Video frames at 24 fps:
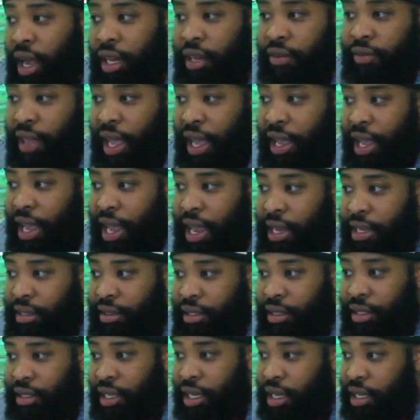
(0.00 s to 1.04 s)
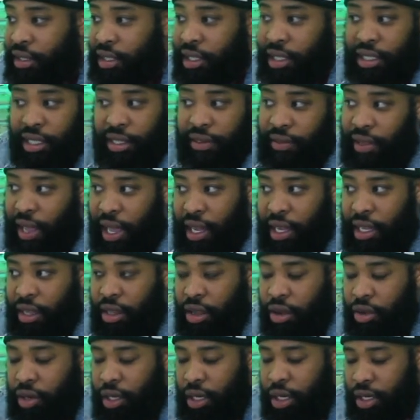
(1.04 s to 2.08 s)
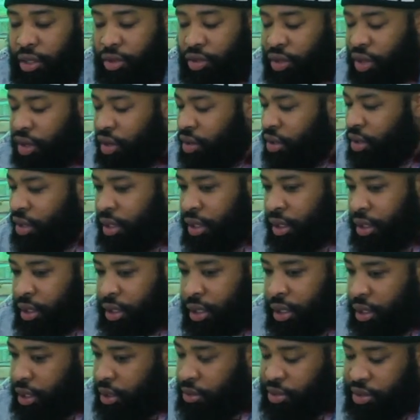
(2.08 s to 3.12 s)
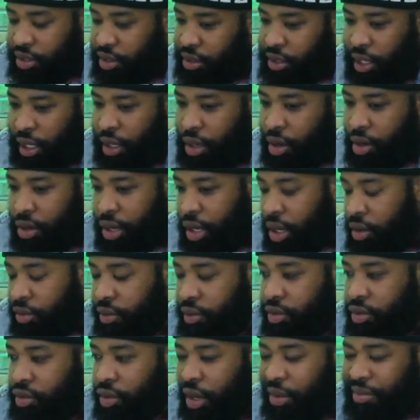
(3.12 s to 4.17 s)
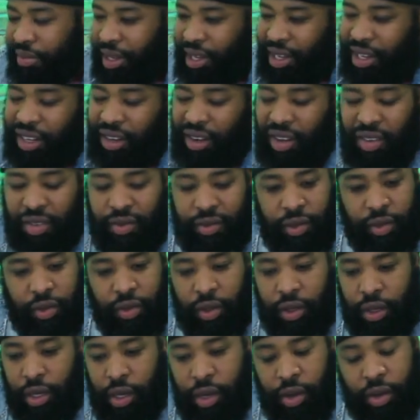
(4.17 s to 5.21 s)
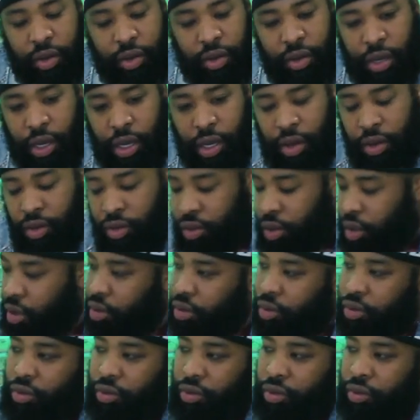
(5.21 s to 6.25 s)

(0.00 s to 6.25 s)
I lived out here 18 years. He lived out here 30 years. So he was just like, yo, clothing store. I'm like, clothing store? I don't know.